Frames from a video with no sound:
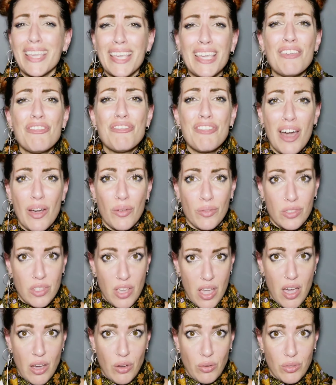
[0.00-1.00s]
he found
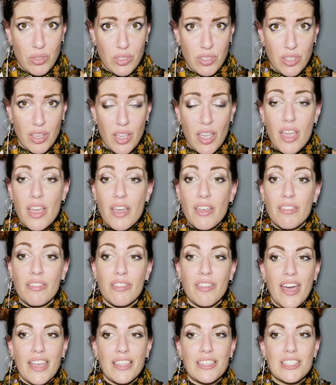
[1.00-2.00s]
out
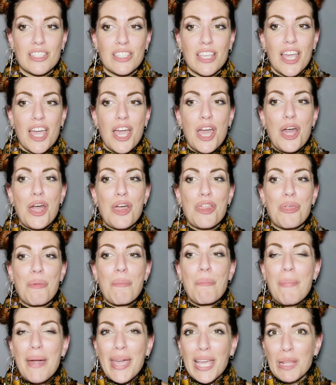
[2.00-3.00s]
that the
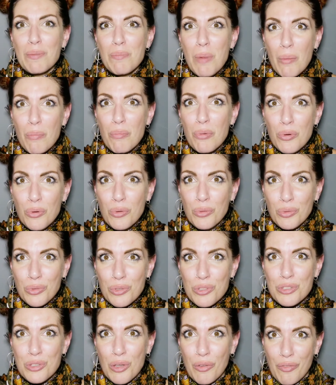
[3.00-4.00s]
male
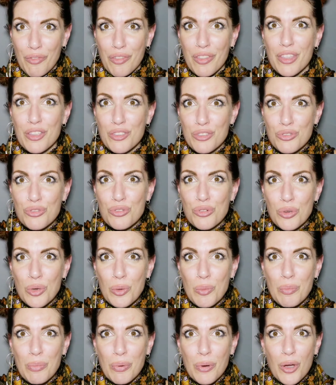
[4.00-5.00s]
baboons of this
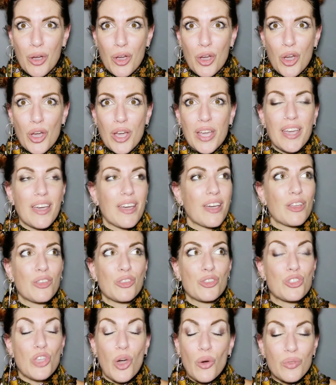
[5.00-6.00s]
troop
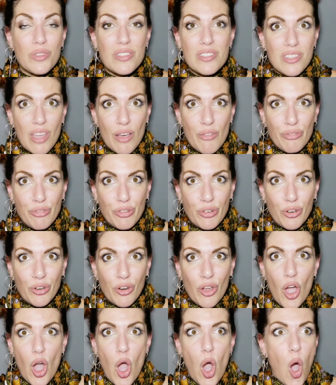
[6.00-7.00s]
don't
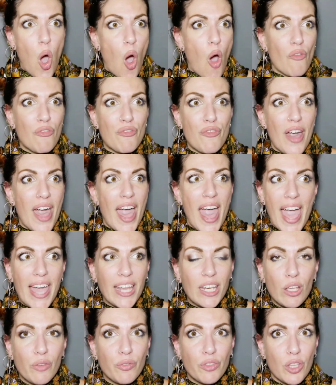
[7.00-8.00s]
suffer of
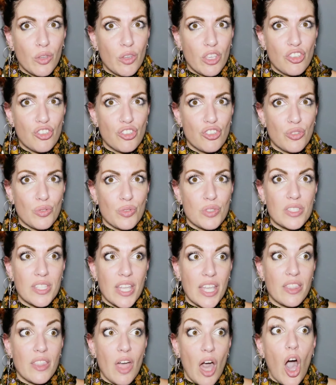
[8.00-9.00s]
any of the issues
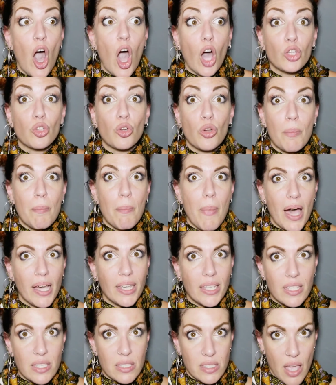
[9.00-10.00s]
that other
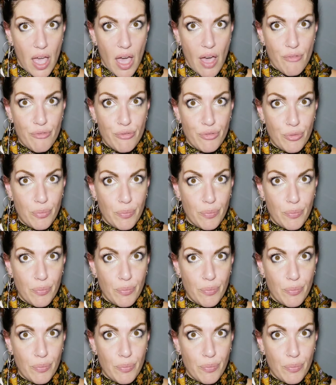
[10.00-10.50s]
monkeys have.